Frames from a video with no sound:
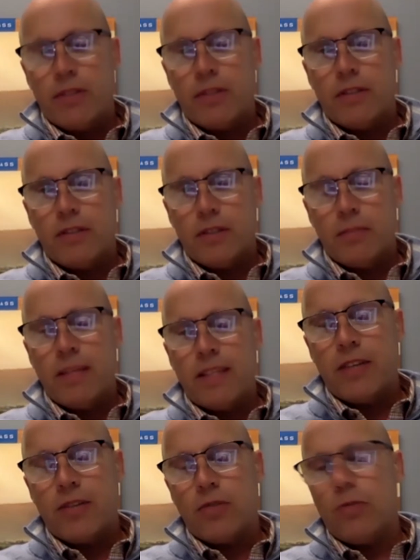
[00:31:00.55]
submit
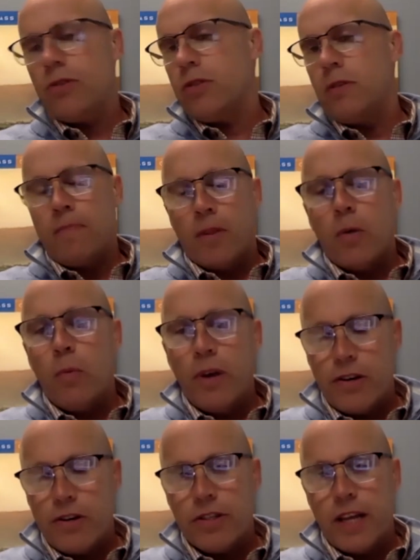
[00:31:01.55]
scores, we
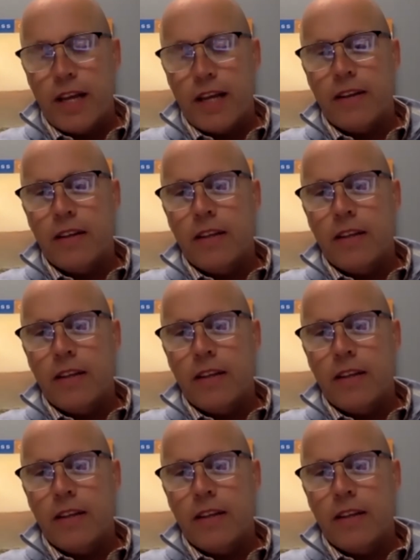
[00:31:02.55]
understand.